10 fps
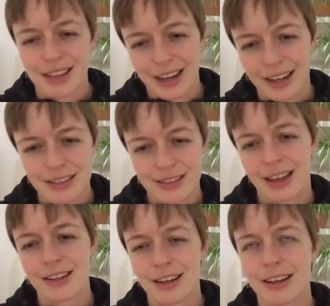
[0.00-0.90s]

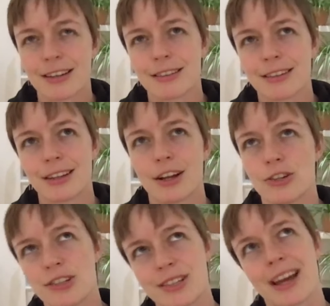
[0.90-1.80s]

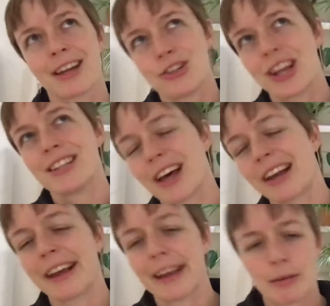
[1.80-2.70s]

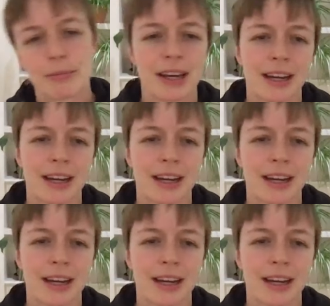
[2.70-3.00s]
designj.am